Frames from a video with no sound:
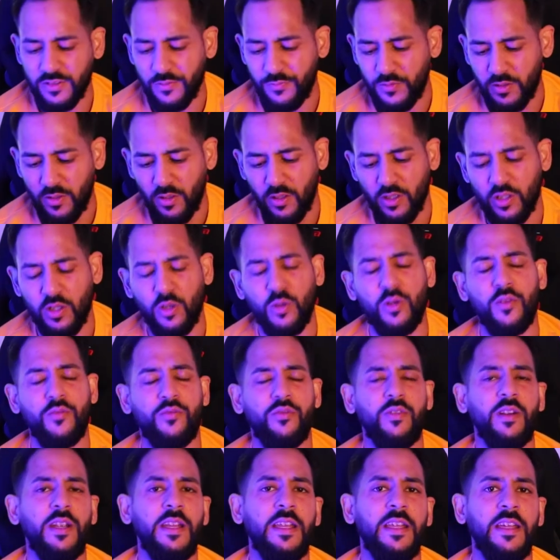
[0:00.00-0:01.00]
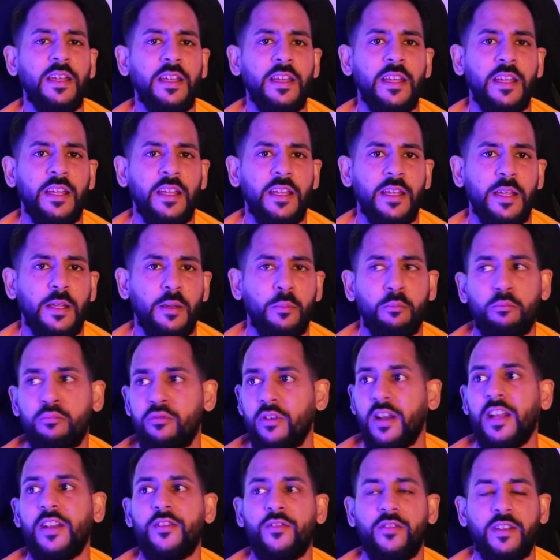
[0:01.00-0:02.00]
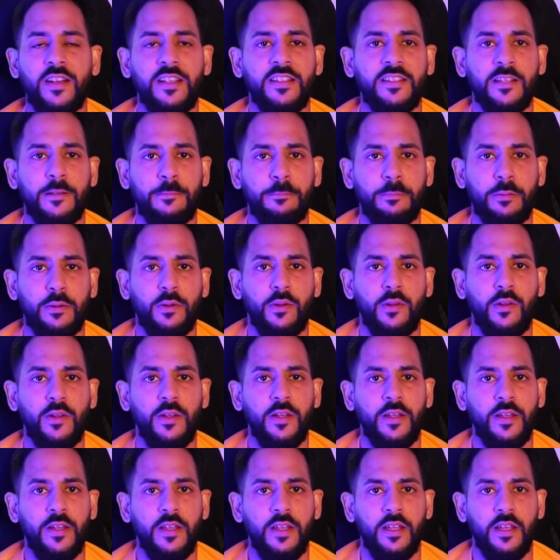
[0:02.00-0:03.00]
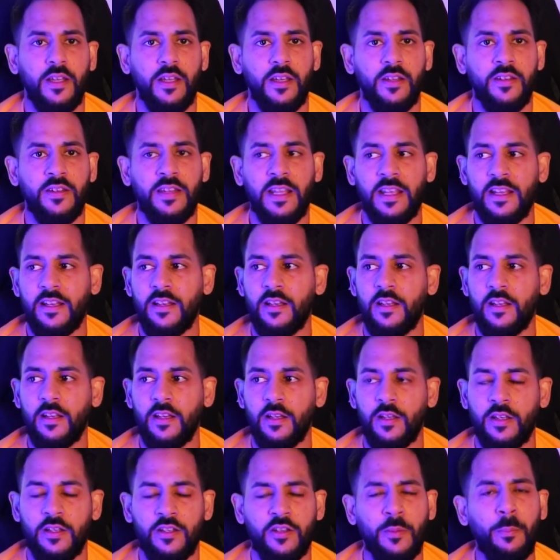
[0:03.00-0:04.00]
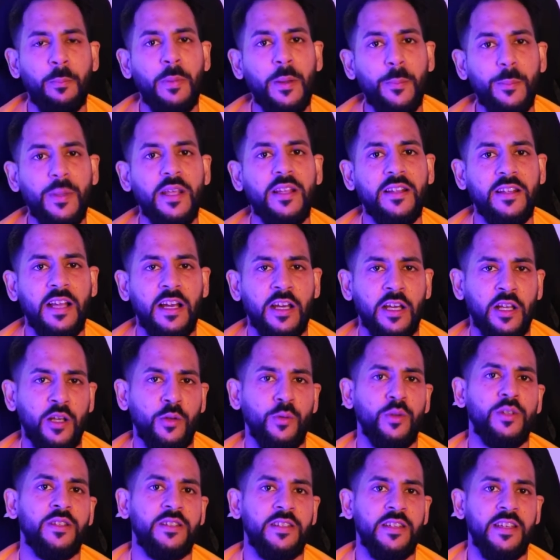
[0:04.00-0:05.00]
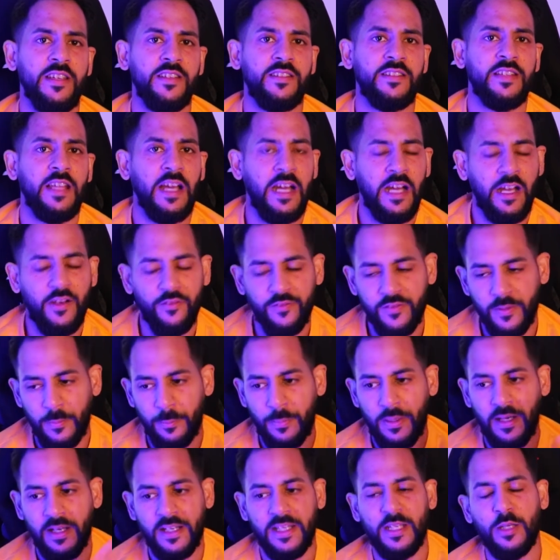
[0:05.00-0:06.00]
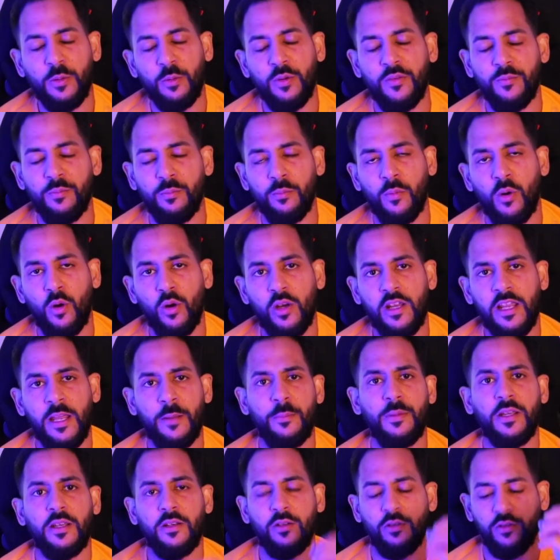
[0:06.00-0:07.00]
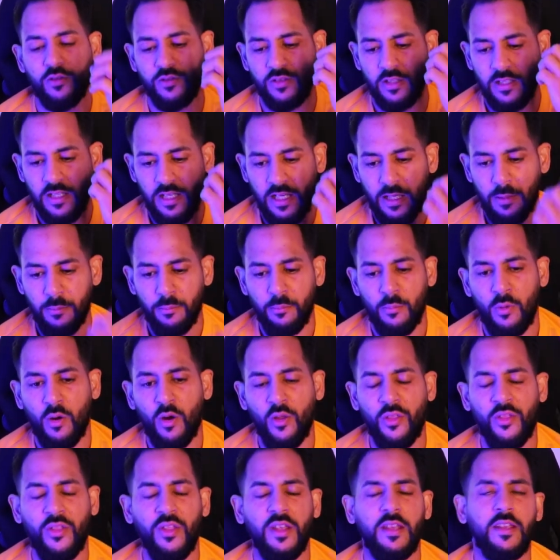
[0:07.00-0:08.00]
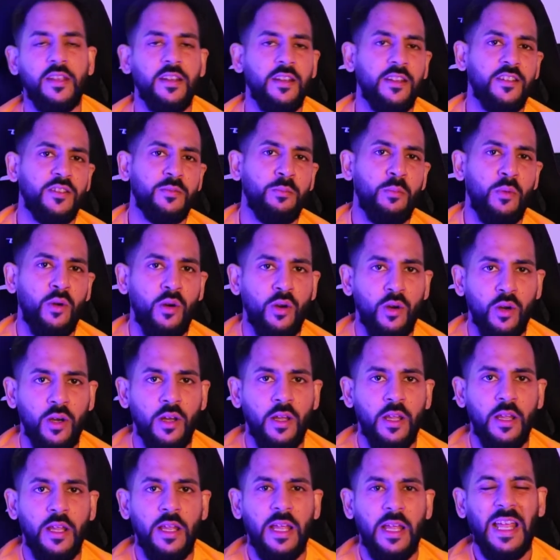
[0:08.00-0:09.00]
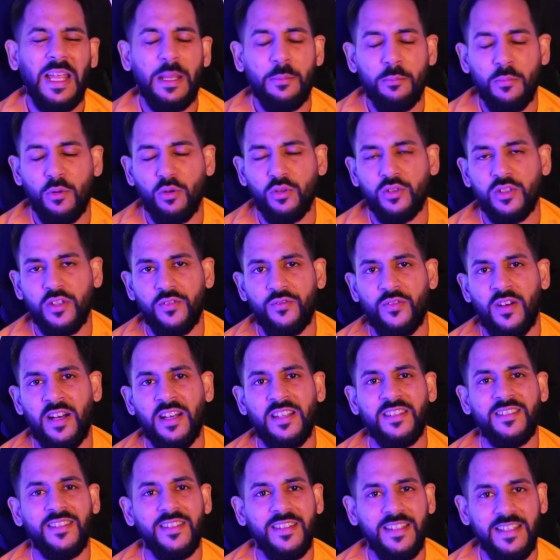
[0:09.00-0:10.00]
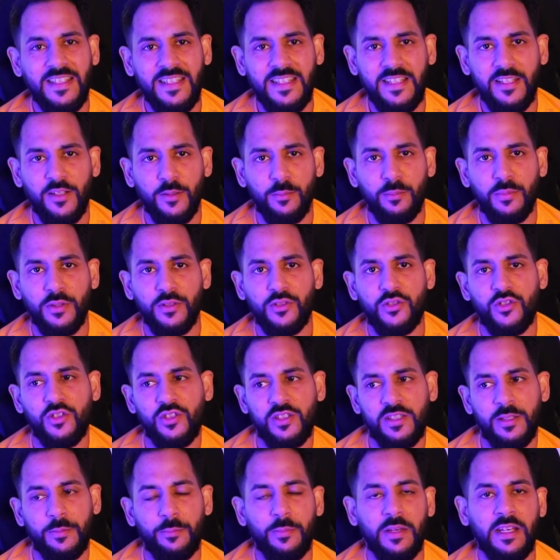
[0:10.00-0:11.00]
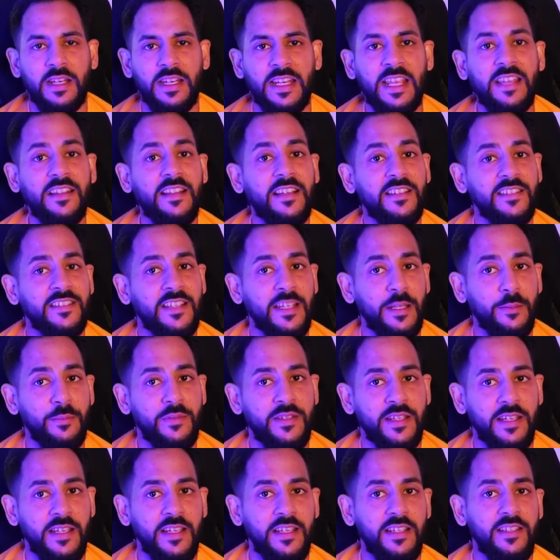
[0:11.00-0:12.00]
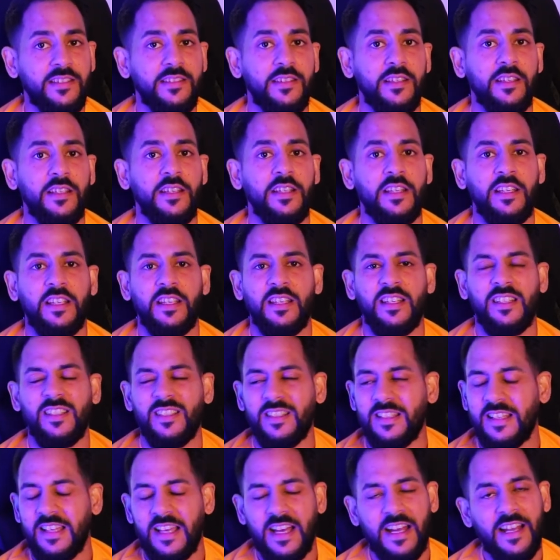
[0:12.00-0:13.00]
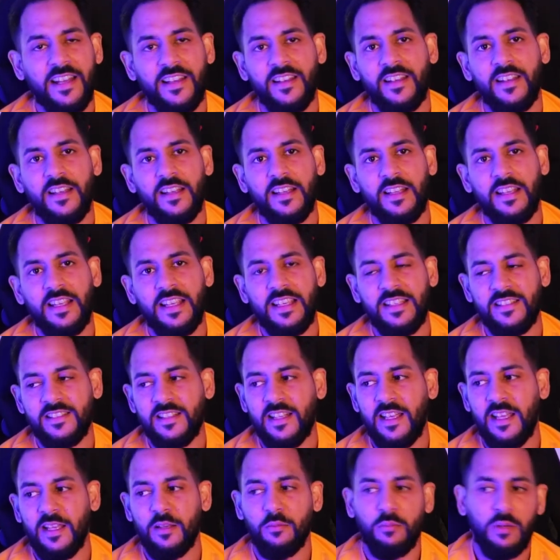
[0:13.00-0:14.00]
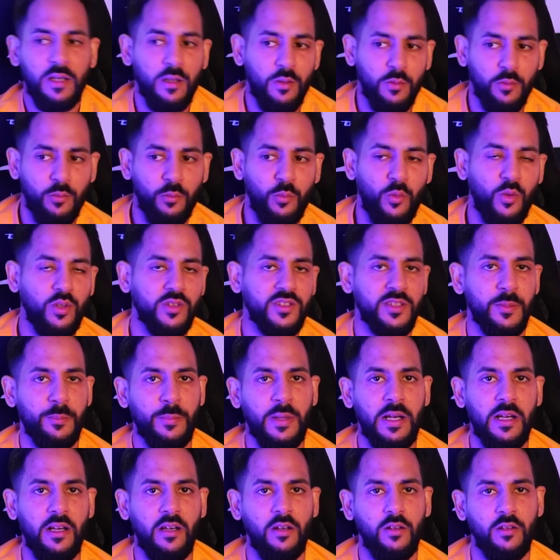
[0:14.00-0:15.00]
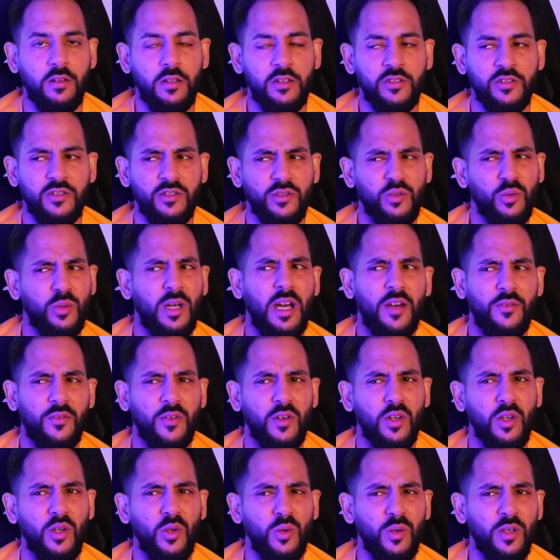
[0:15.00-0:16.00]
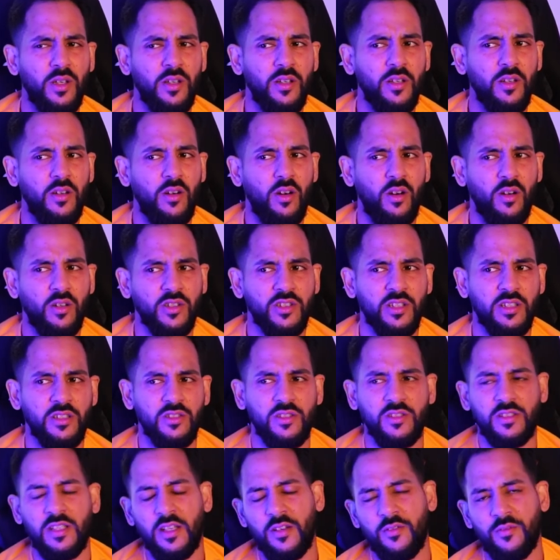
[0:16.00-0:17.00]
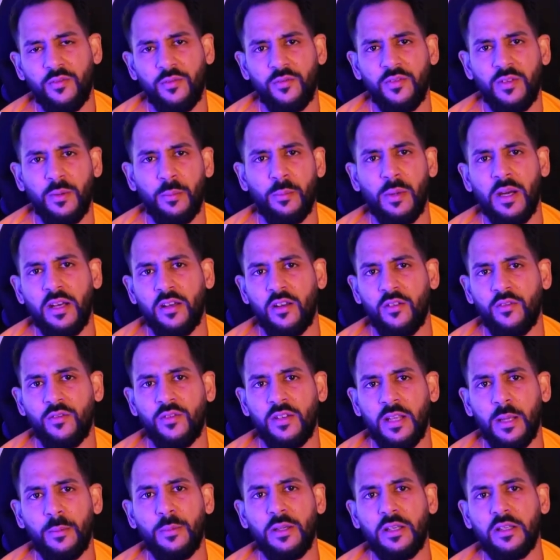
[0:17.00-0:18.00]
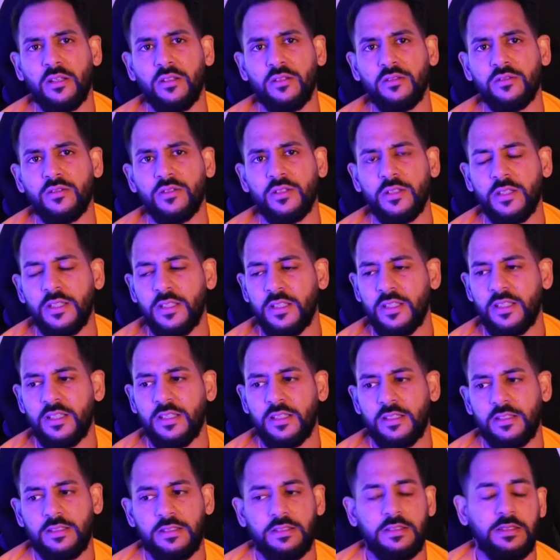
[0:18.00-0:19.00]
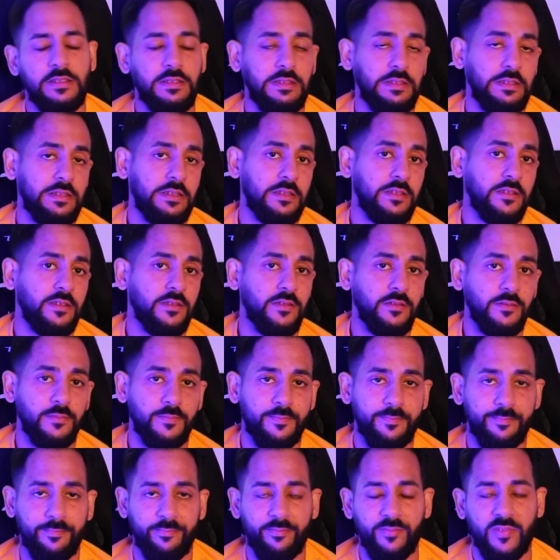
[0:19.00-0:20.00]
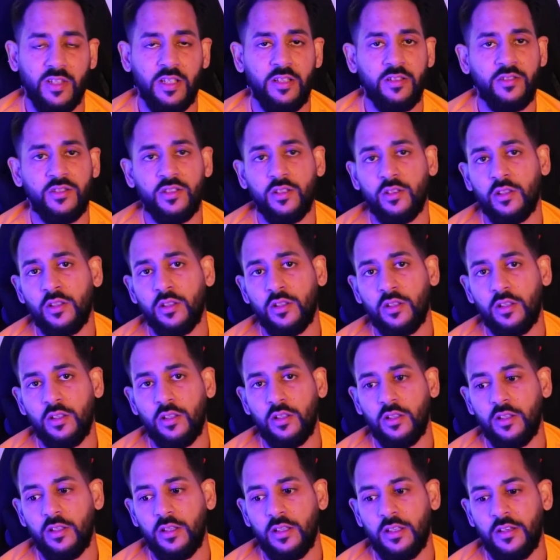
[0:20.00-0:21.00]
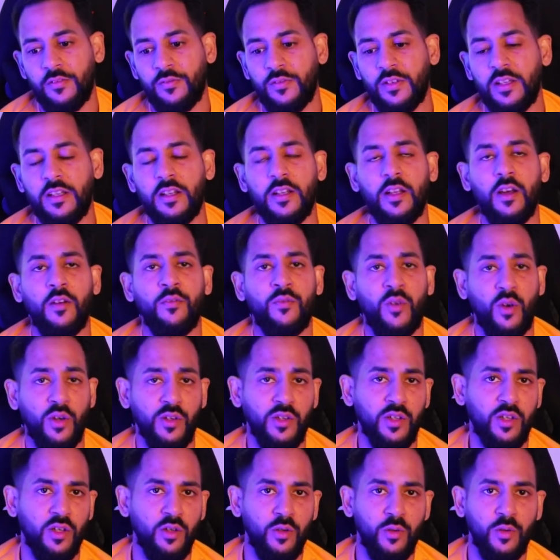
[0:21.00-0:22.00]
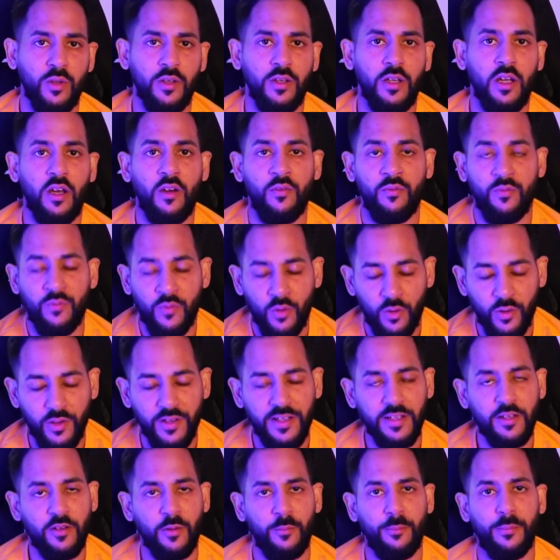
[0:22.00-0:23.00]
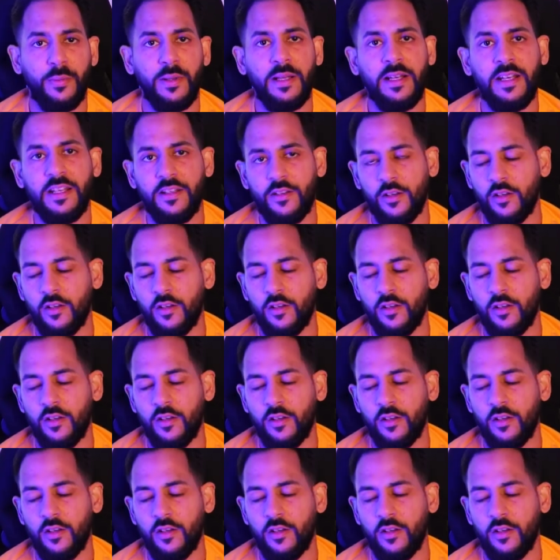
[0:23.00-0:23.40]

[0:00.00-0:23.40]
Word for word: If you've got gluten-free bread for example, then to mimic that gluten taste, I have to pack it with more chemicals, more thickeners, more emulsifiers and E numbers just to get that same taste. And it's like, well, what's the battle? Do I have gluten or should I just have the bag of chemicals? Uh, so if you're gonna avoid gluten, avoid it completely.